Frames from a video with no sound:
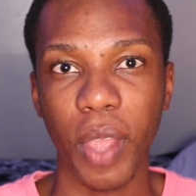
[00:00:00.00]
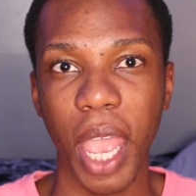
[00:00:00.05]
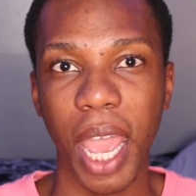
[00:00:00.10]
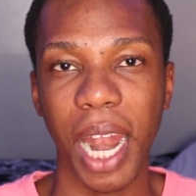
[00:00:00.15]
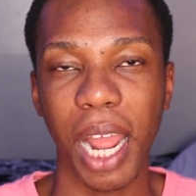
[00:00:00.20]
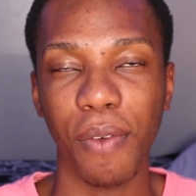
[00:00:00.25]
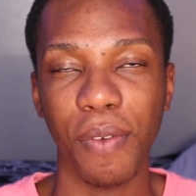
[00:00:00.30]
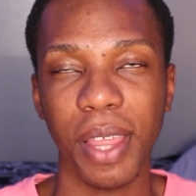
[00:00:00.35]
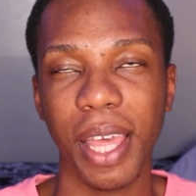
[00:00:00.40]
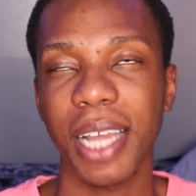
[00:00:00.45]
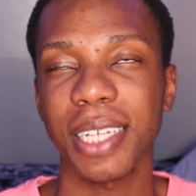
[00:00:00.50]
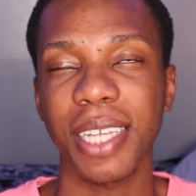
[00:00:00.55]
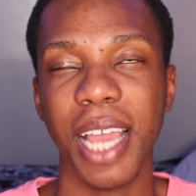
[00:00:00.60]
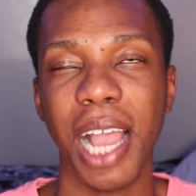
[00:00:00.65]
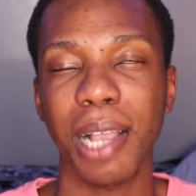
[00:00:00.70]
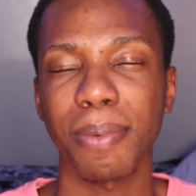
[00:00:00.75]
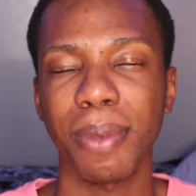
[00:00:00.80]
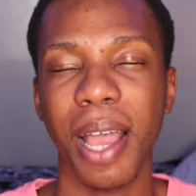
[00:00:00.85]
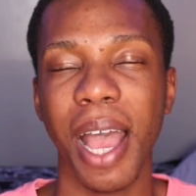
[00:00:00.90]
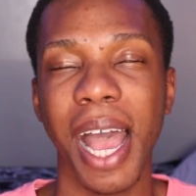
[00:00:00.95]
And I really had
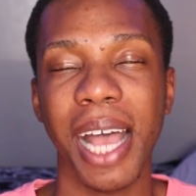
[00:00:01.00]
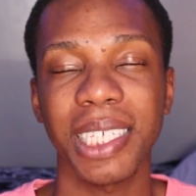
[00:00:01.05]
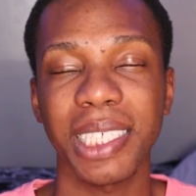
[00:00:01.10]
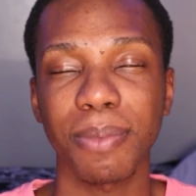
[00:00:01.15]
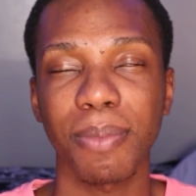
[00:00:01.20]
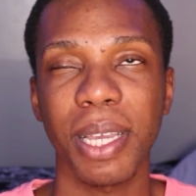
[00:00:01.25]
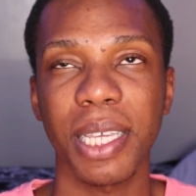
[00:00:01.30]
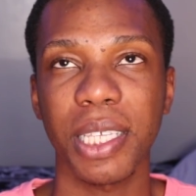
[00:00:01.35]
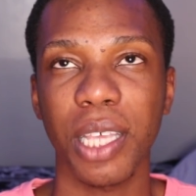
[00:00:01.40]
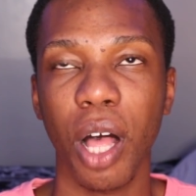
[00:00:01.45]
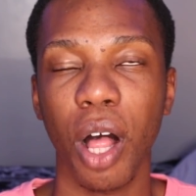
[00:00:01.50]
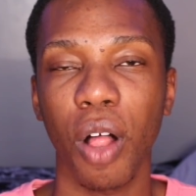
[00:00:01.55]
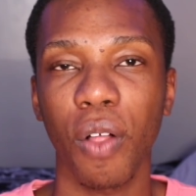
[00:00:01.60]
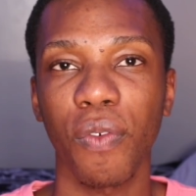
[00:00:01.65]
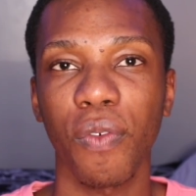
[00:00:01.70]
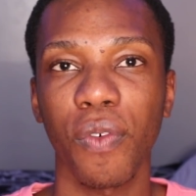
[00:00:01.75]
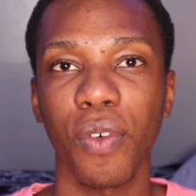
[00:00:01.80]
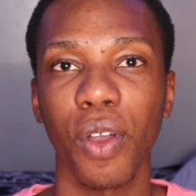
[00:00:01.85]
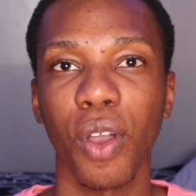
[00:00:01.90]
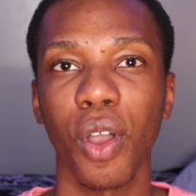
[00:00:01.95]
to ask
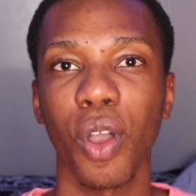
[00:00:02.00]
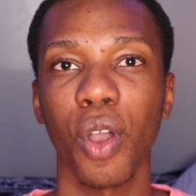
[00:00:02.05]
myself,